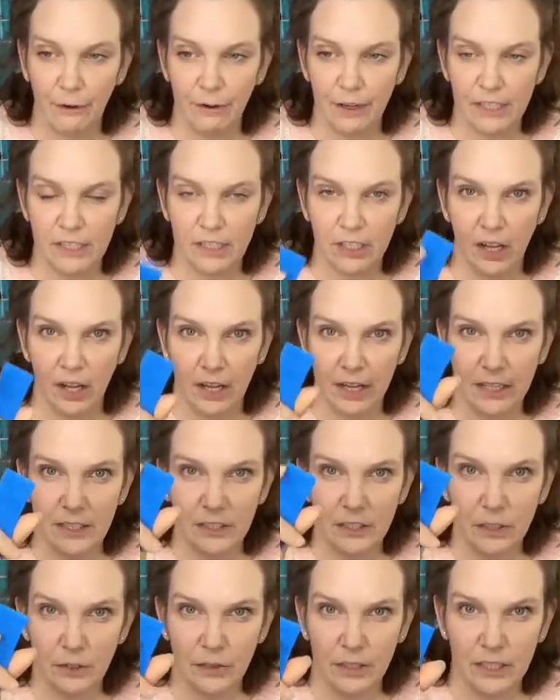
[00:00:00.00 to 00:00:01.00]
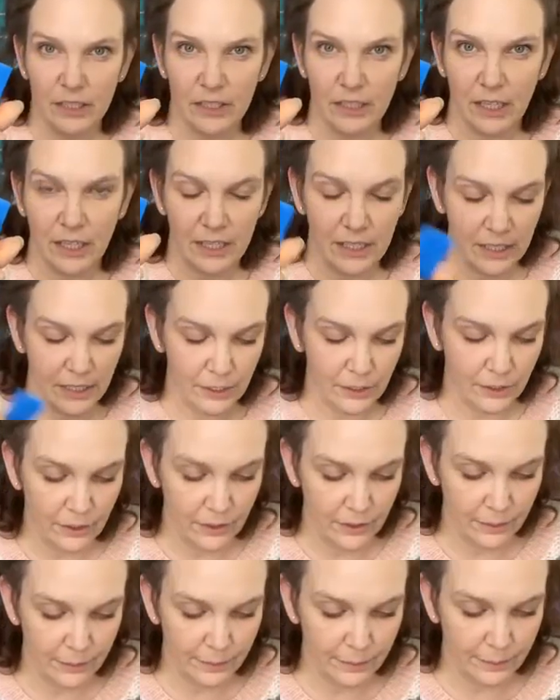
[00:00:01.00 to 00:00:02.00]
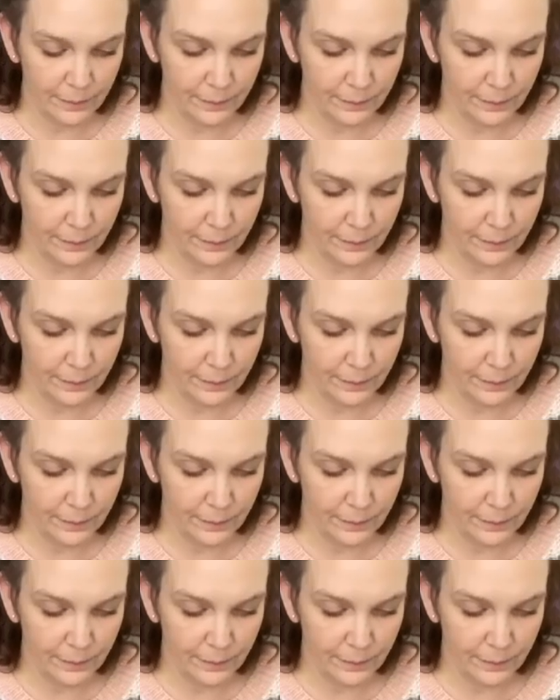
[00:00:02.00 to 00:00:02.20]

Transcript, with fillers: airy side, so this side here.